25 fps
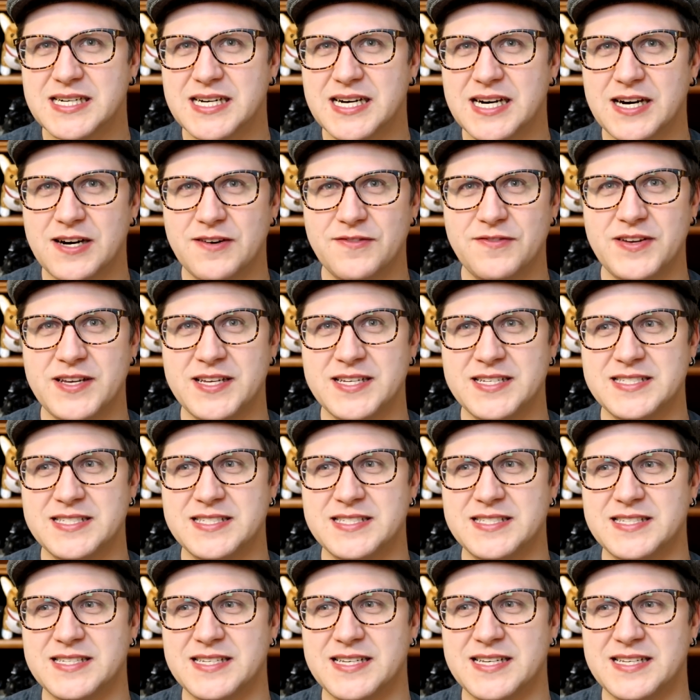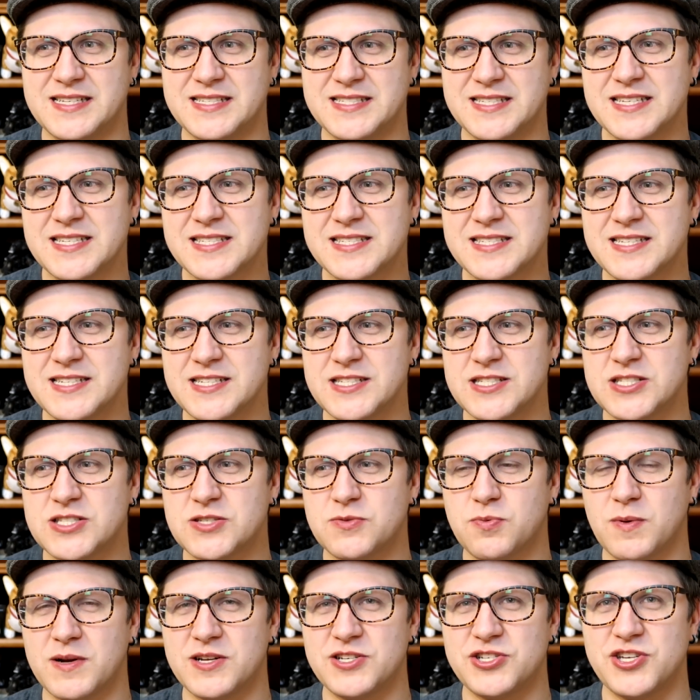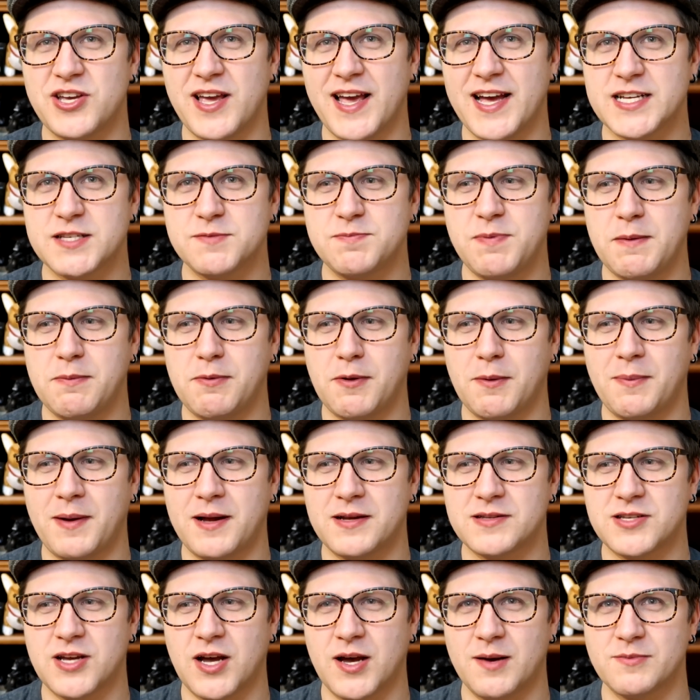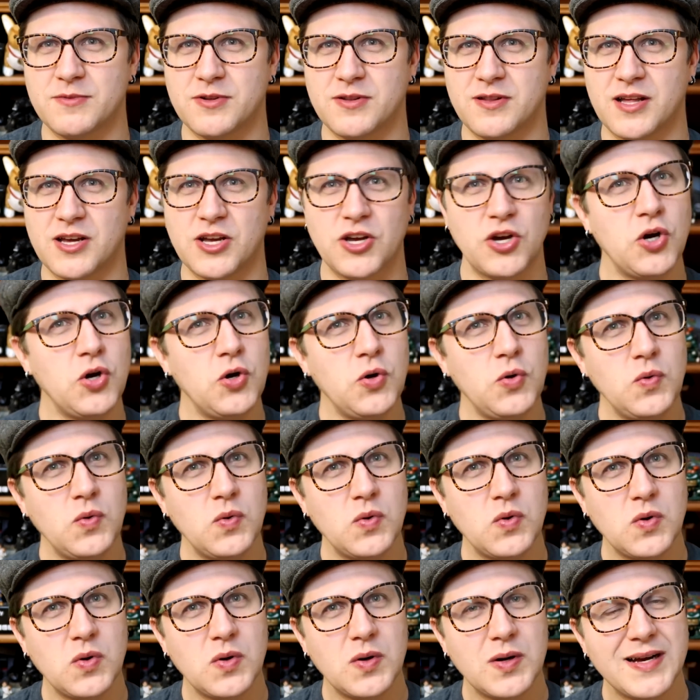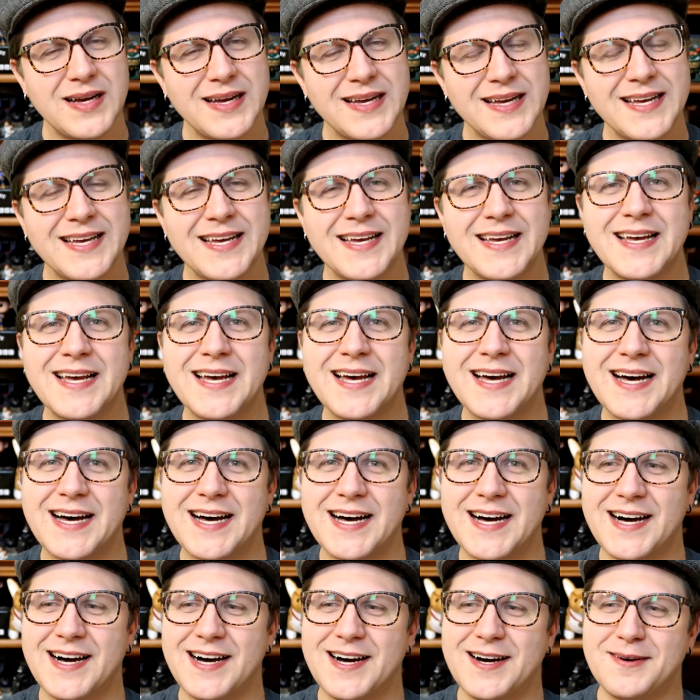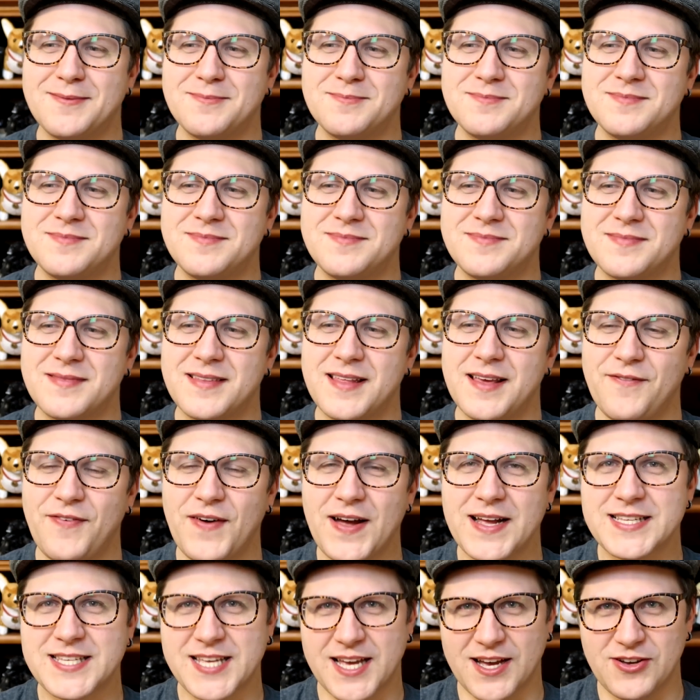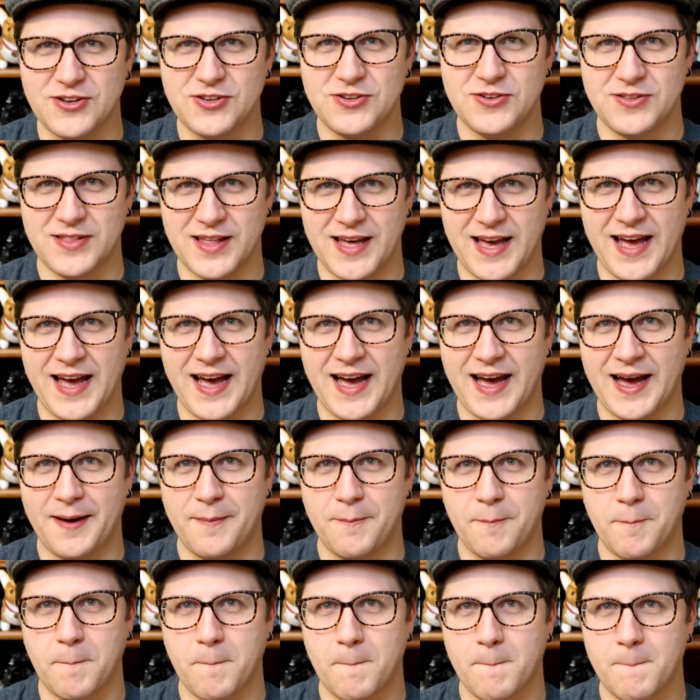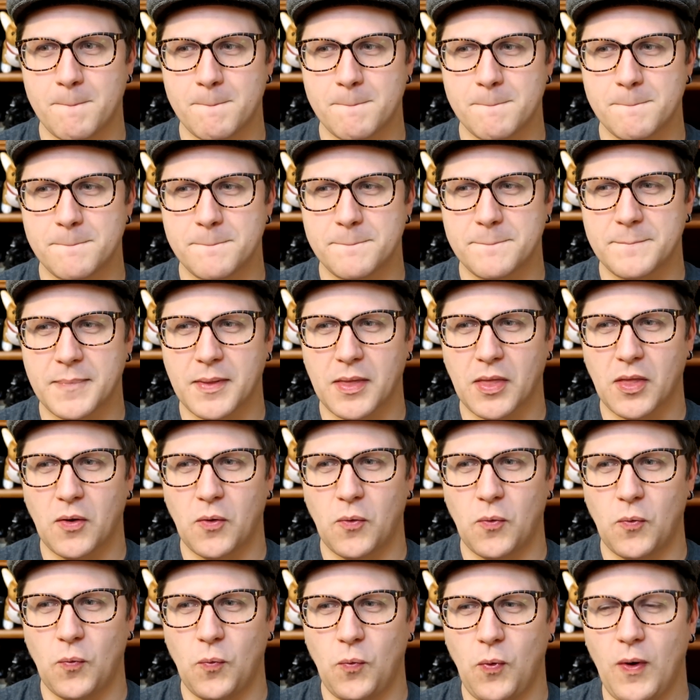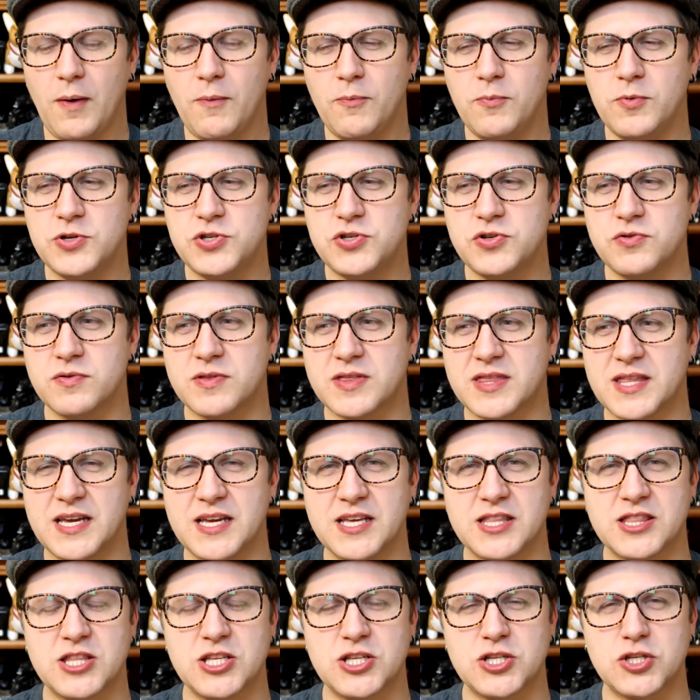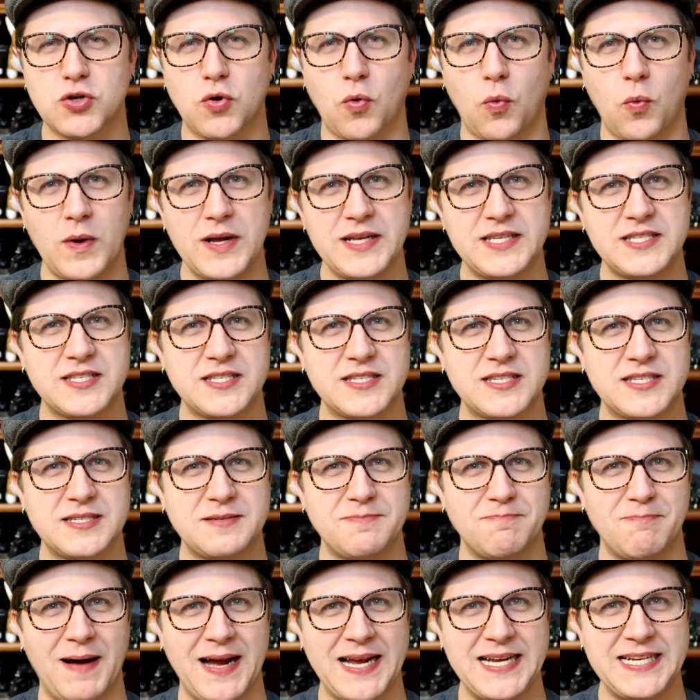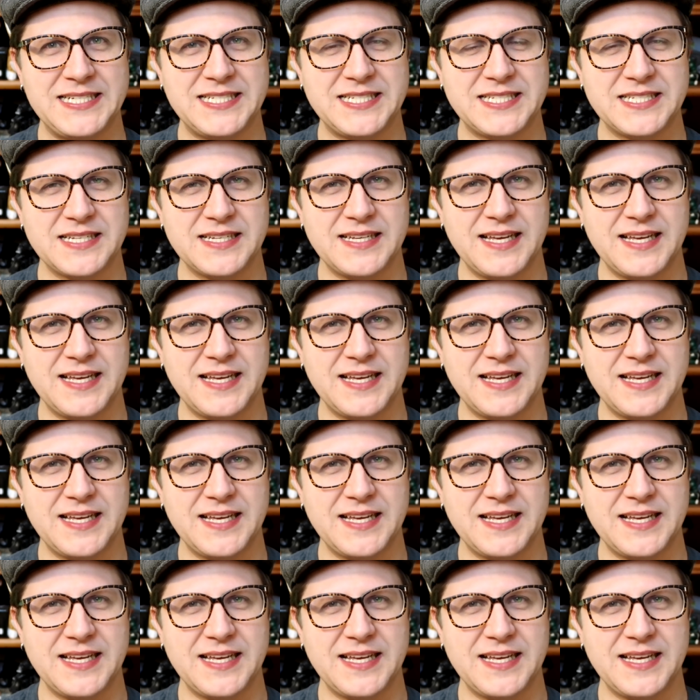of his existence. When she asks people about Tom, they're like, who? If I tell you that, what would you think the twist might